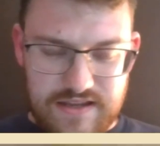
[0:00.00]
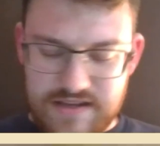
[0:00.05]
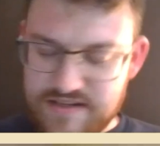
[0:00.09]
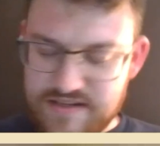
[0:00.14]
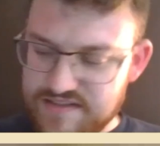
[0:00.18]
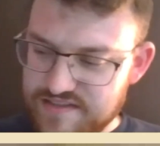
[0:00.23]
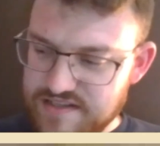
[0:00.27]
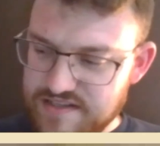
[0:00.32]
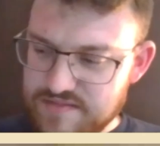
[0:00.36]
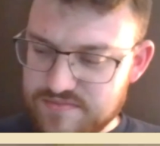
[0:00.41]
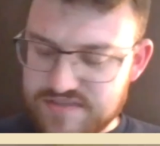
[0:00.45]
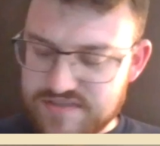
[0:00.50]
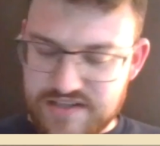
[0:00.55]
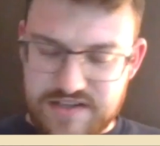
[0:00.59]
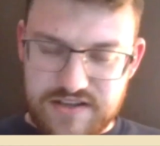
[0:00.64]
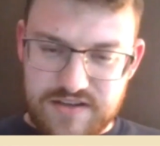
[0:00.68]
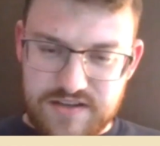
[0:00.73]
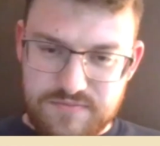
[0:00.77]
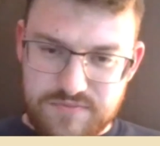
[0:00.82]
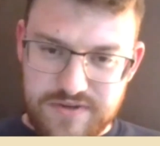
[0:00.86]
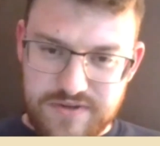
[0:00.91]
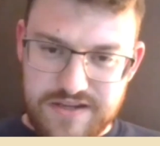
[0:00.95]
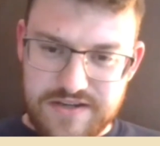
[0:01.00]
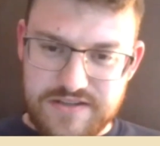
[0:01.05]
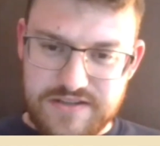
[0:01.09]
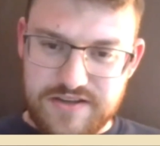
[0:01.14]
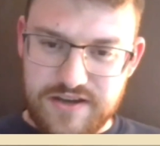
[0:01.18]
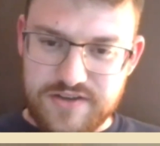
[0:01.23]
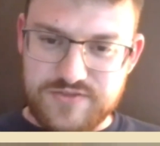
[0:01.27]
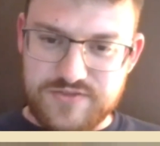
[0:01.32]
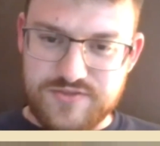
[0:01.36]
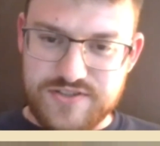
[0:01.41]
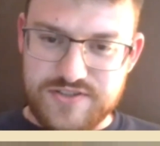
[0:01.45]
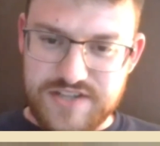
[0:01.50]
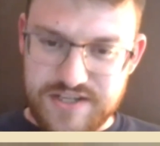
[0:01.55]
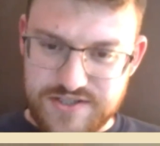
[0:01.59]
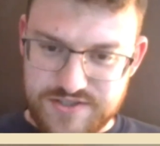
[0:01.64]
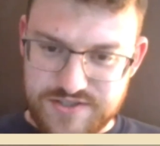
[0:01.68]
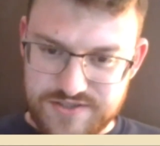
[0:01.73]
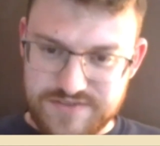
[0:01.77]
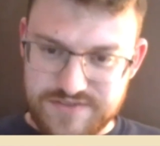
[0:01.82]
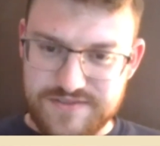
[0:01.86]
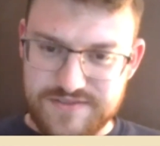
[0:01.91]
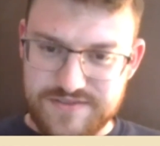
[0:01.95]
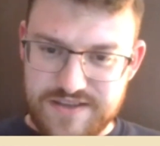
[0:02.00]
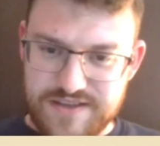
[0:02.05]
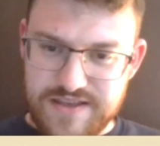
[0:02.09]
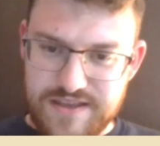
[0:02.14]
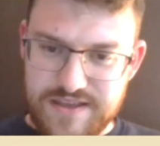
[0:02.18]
it seems like a complete contradiction,